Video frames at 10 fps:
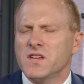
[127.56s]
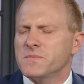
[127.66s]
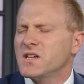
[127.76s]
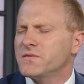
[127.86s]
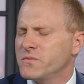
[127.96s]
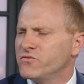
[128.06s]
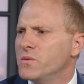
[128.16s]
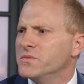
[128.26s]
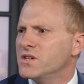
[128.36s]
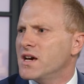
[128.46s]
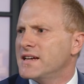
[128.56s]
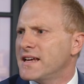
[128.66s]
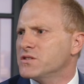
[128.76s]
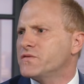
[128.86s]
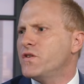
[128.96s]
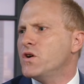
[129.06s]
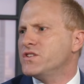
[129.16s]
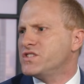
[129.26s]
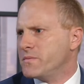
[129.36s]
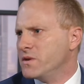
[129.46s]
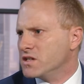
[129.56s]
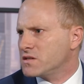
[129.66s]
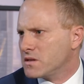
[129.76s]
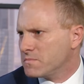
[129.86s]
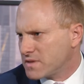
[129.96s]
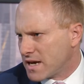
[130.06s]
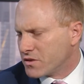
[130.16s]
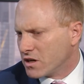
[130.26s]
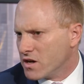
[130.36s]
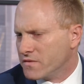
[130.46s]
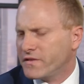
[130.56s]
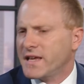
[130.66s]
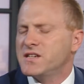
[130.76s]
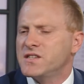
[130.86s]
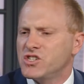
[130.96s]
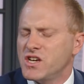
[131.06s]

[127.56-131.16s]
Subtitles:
himself some room to announce further stimulus down the line later this